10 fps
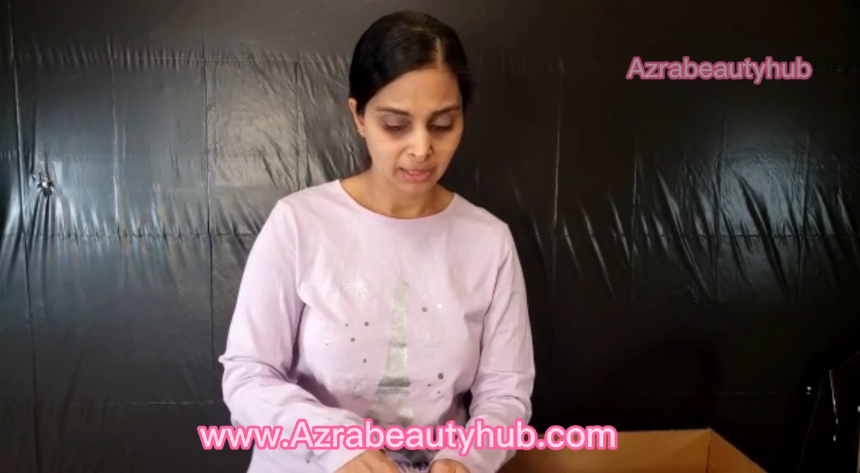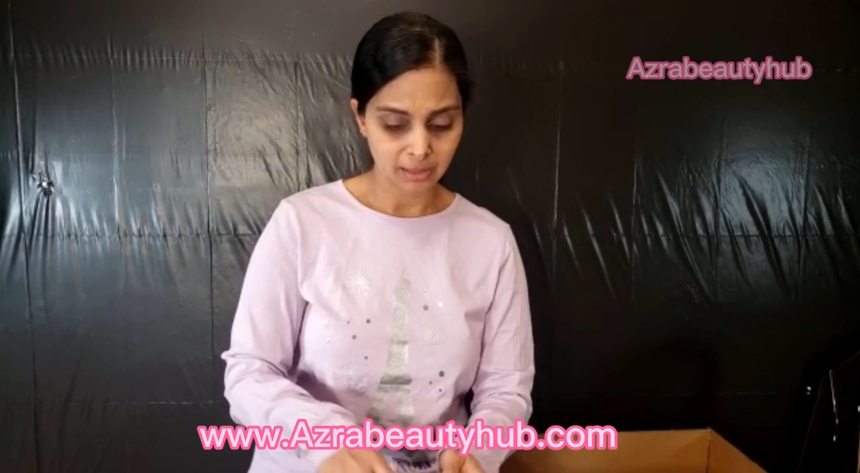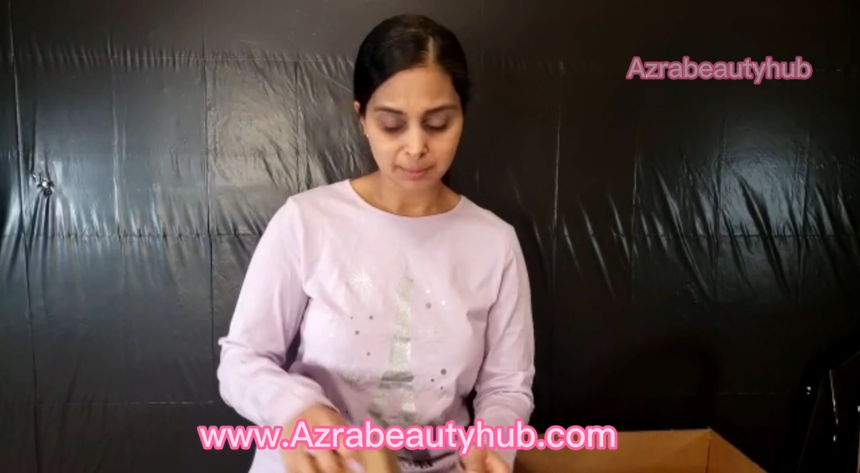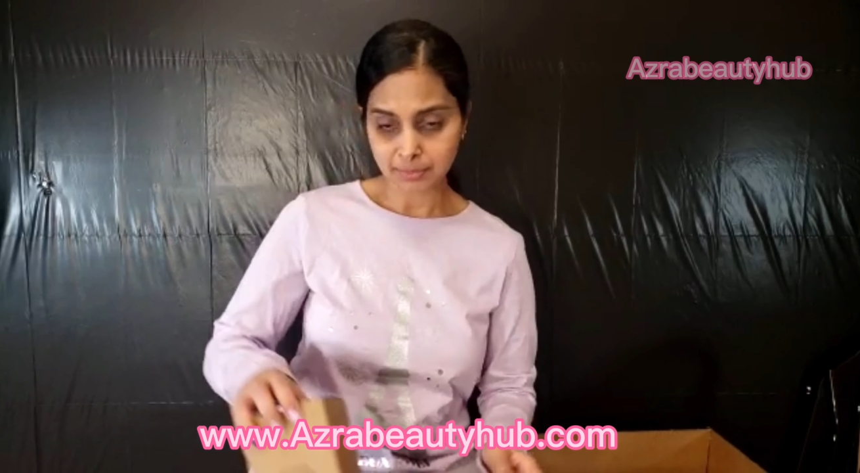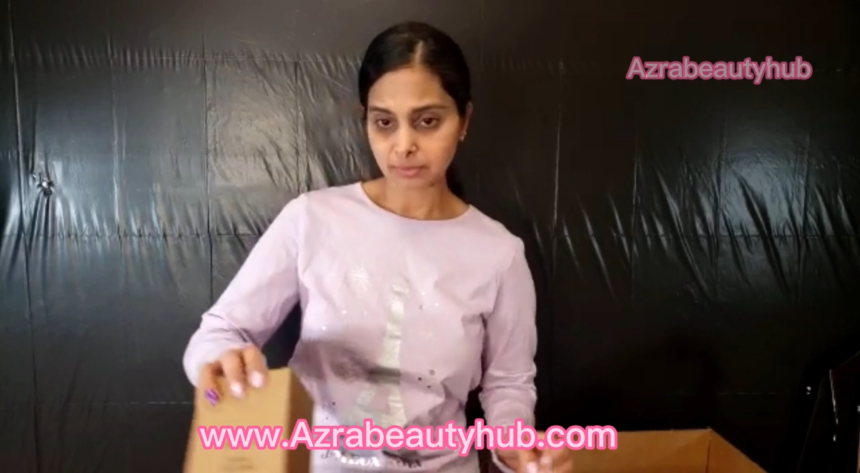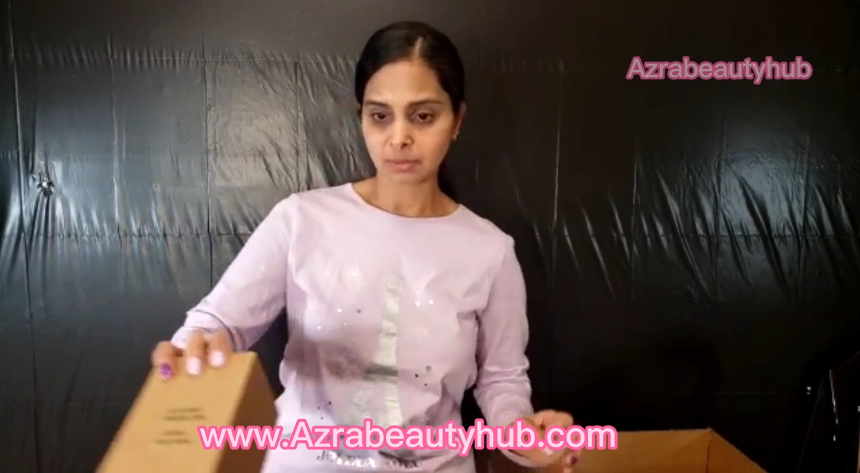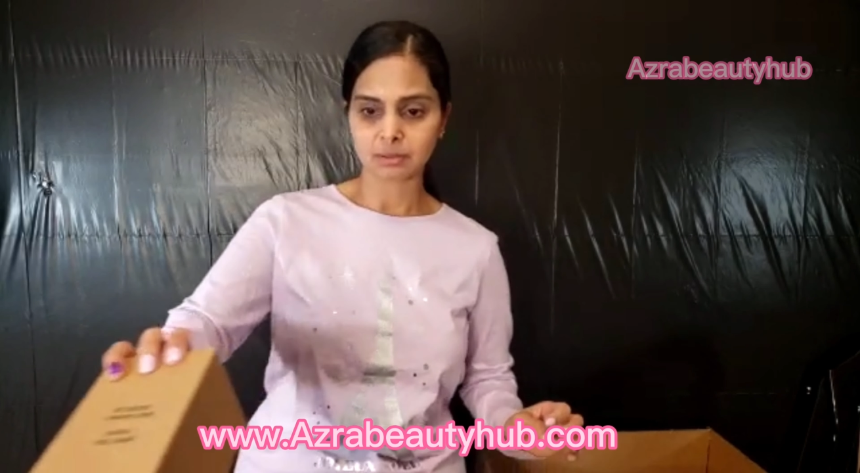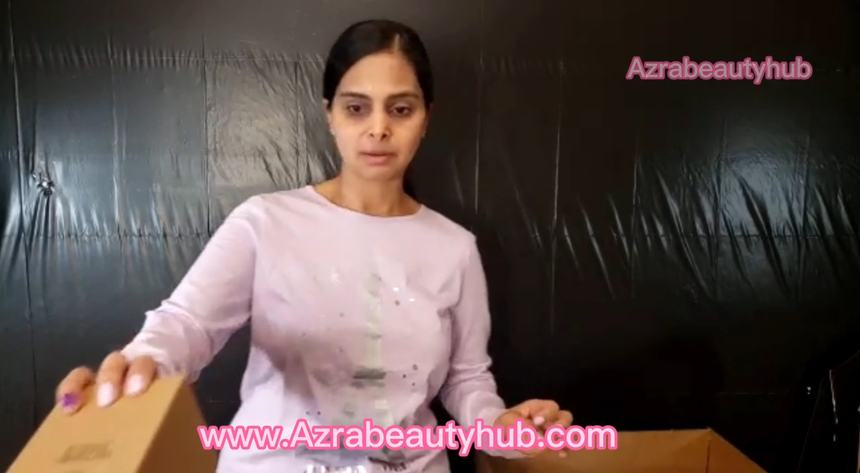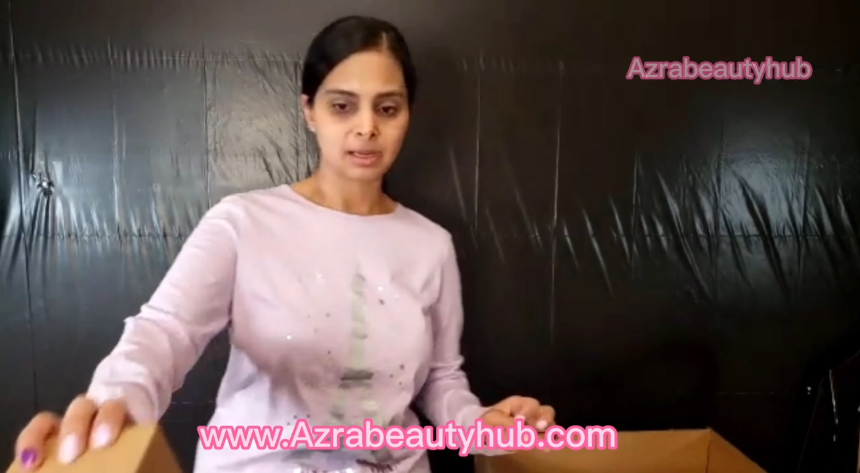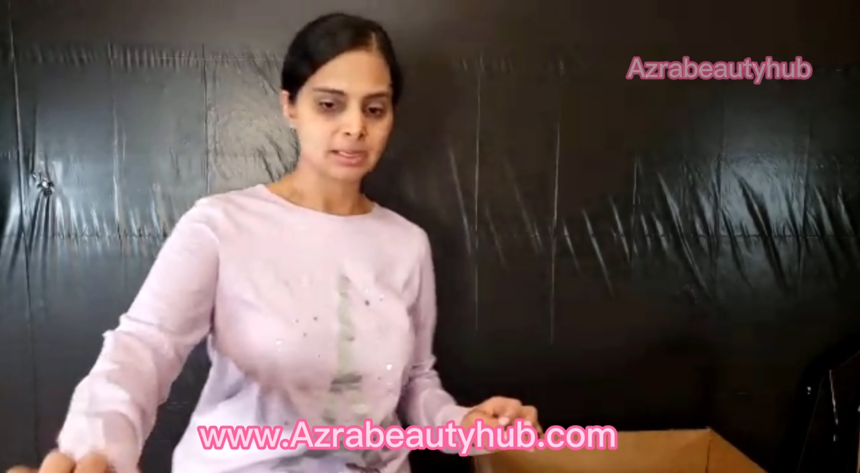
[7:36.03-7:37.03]
up. All
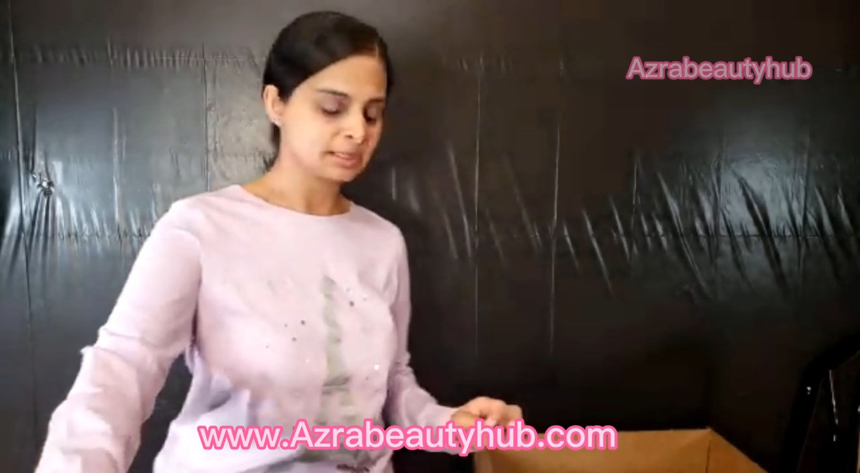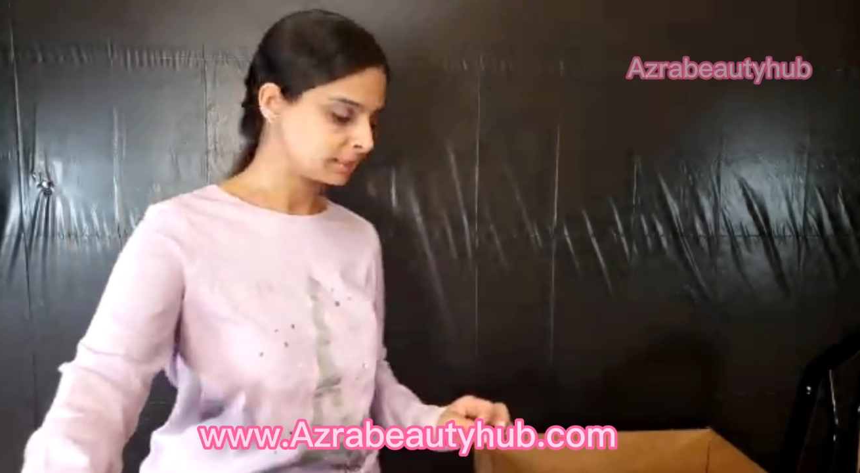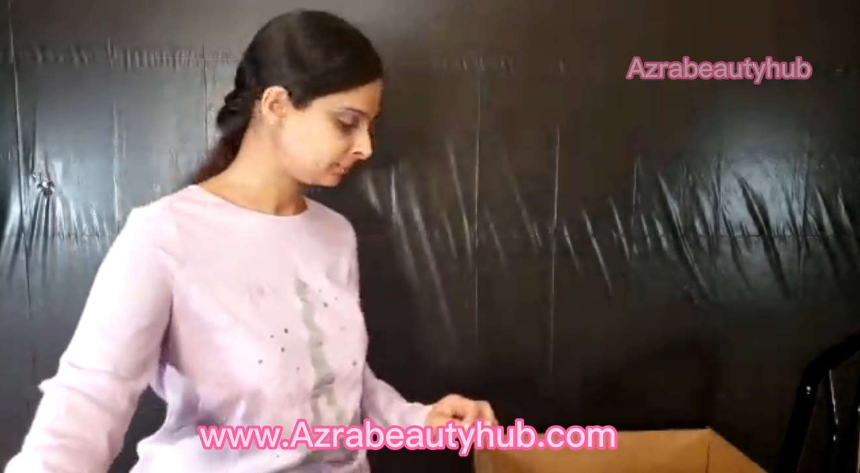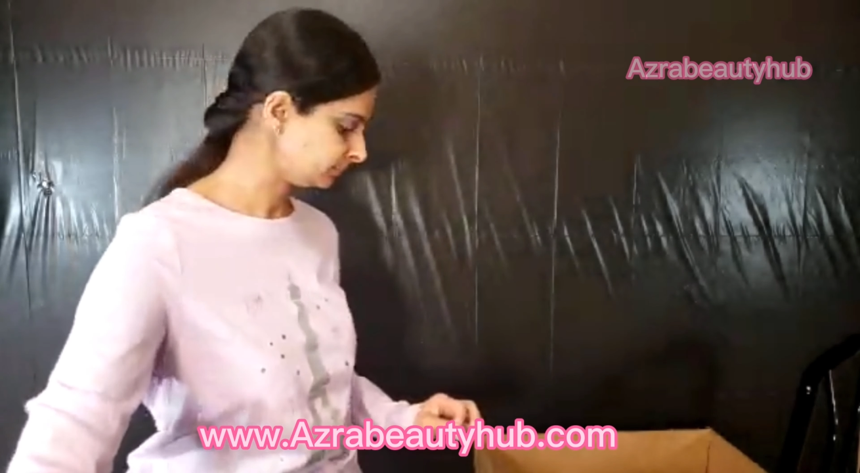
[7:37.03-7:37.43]
right.